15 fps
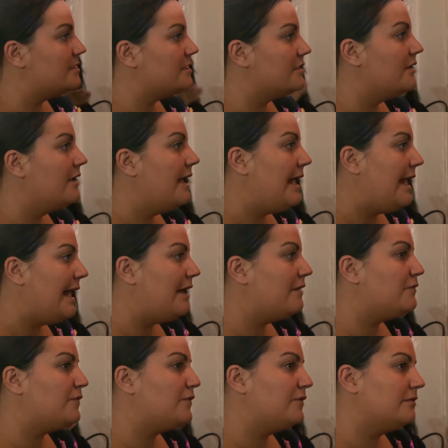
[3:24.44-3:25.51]
to
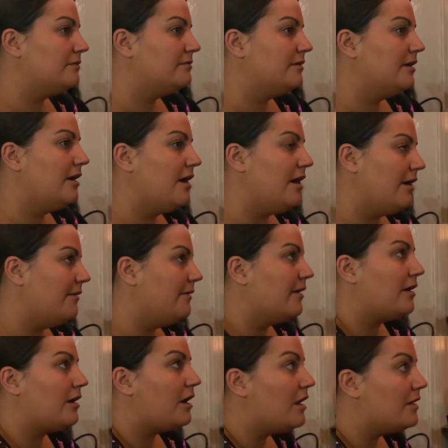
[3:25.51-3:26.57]
have
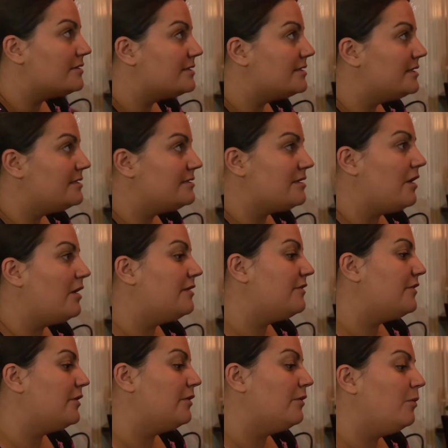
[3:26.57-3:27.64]
classes,
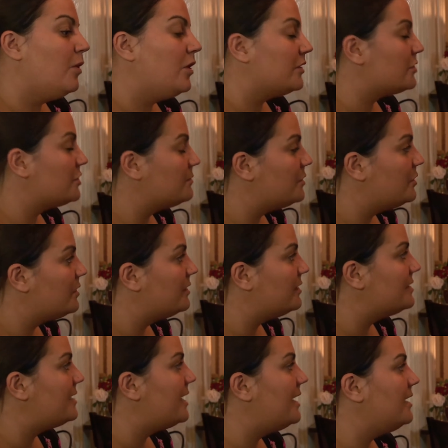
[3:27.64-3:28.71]
either workshops you can
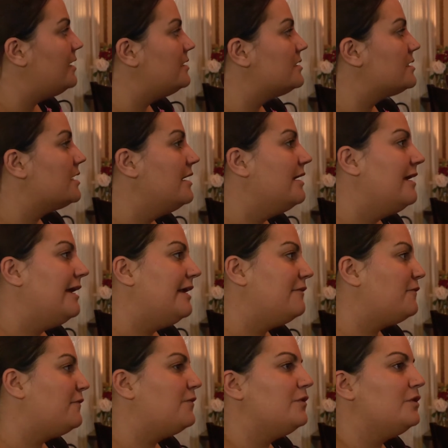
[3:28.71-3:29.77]
attend.
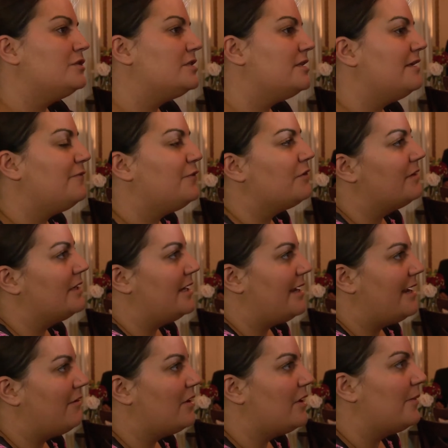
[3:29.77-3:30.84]
If you're in an
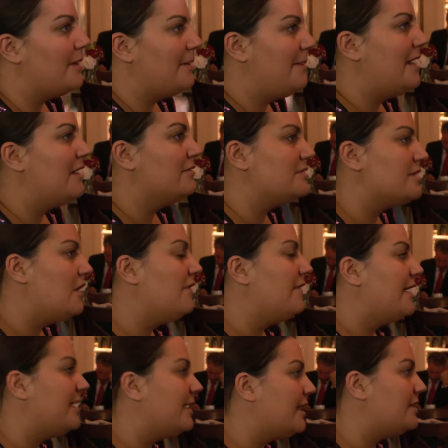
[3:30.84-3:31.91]
area where parents aren't
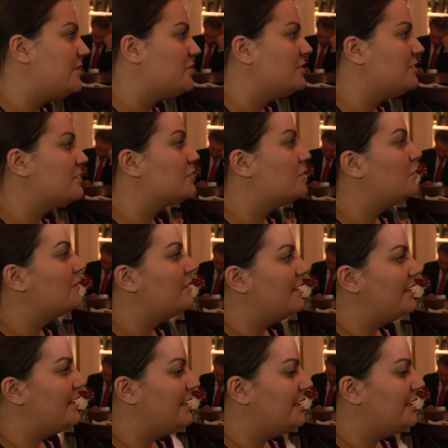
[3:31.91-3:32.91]
that engaged in the school, then at